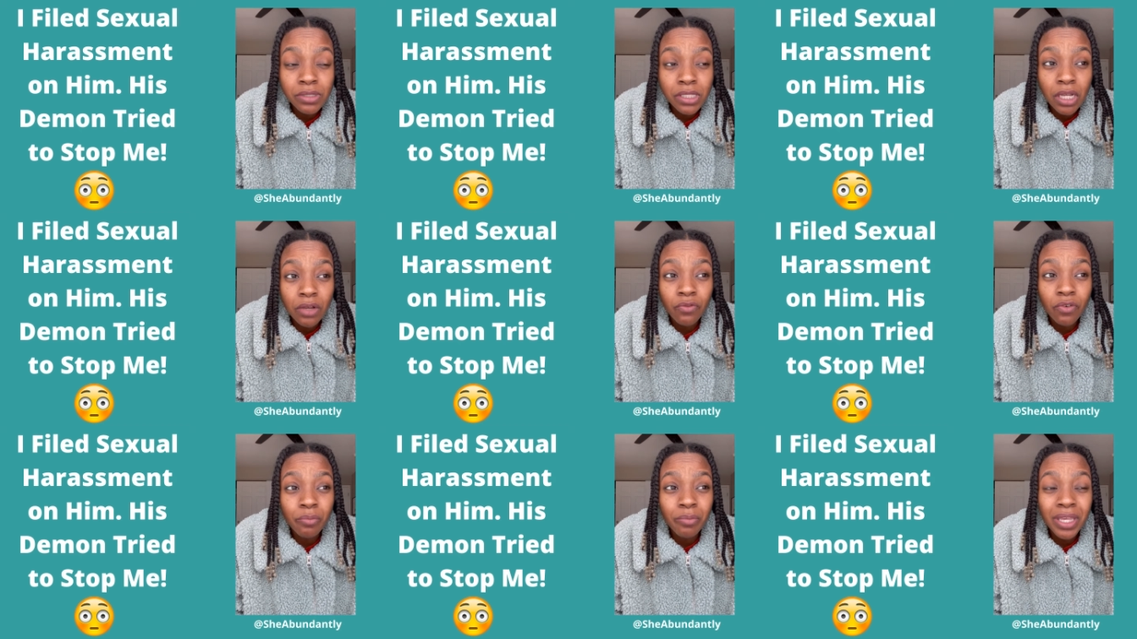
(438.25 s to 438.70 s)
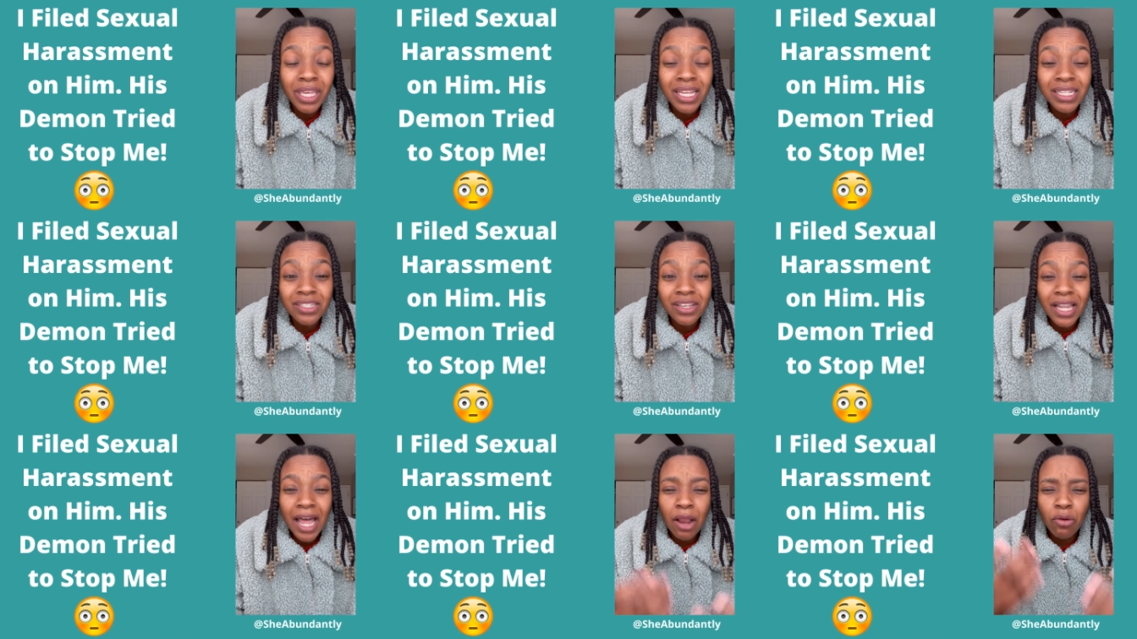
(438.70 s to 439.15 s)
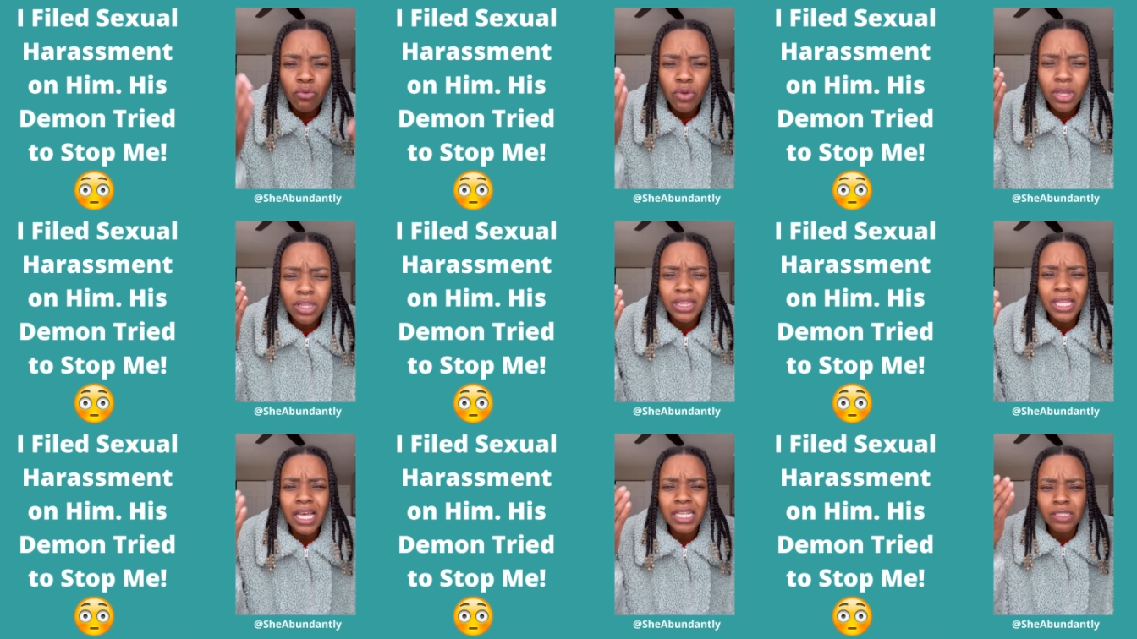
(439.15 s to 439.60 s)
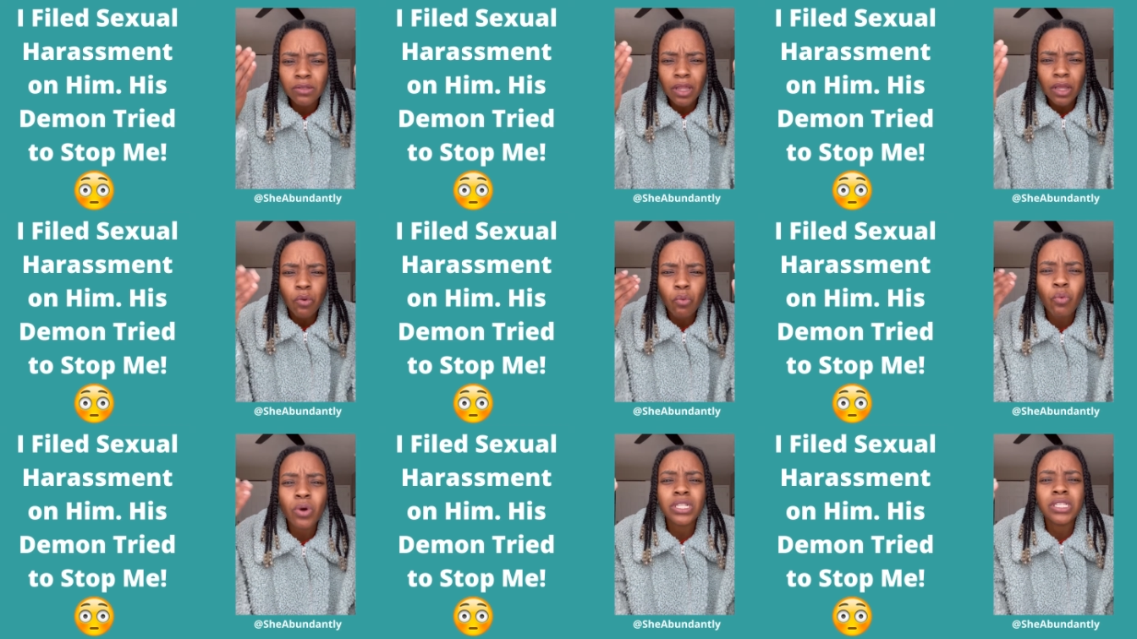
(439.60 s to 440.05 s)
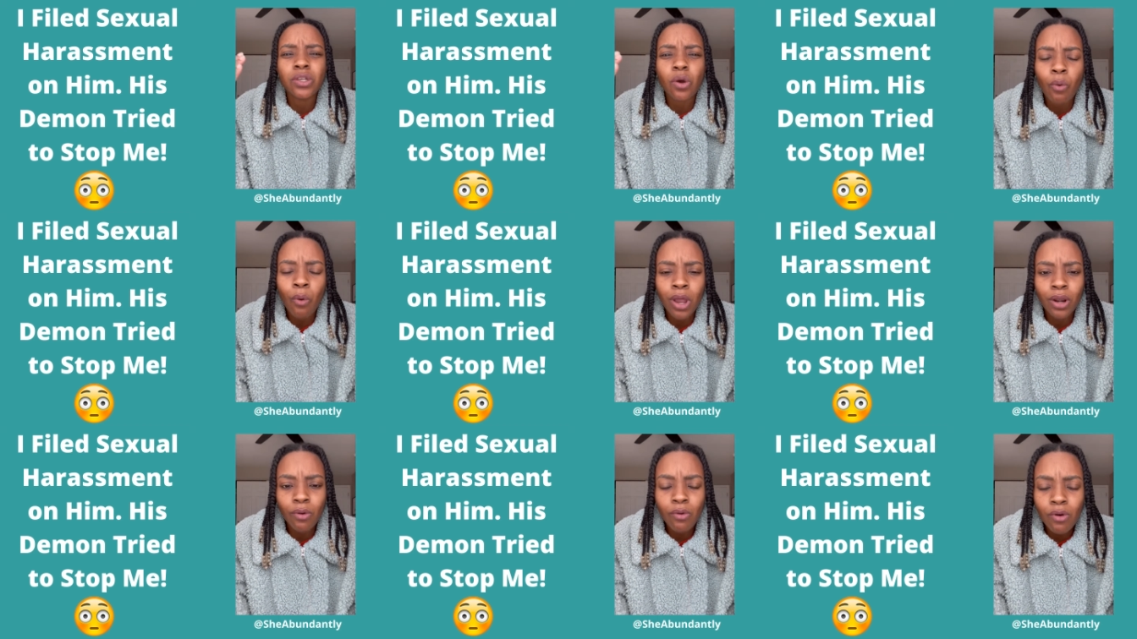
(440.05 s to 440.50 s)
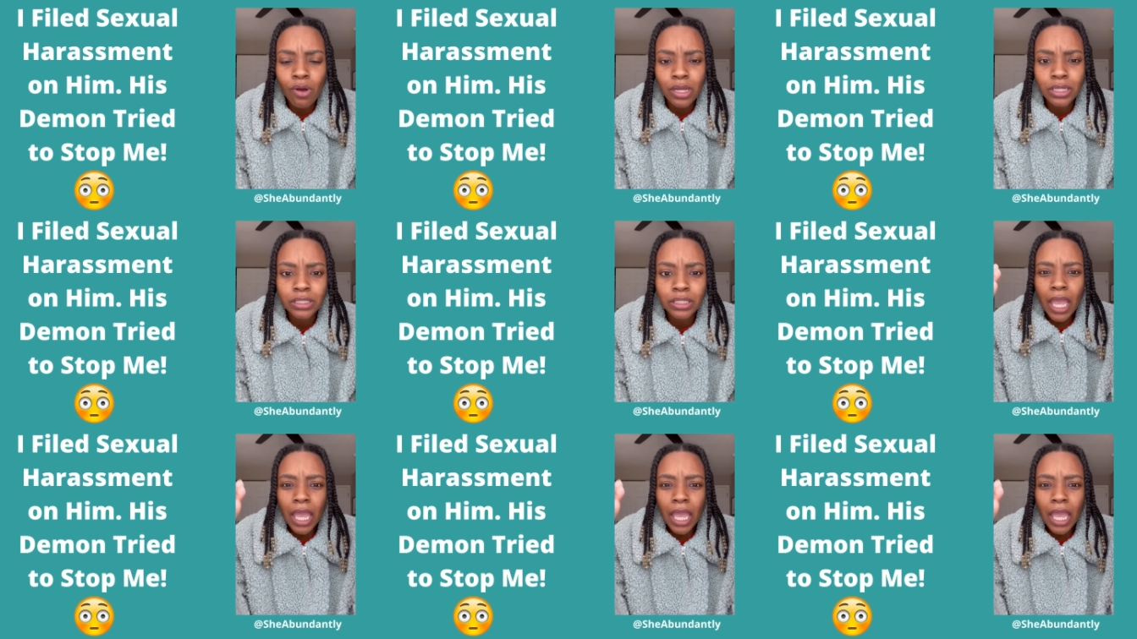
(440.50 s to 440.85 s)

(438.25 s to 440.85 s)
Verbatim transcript: stuff on me until I realized like what's going on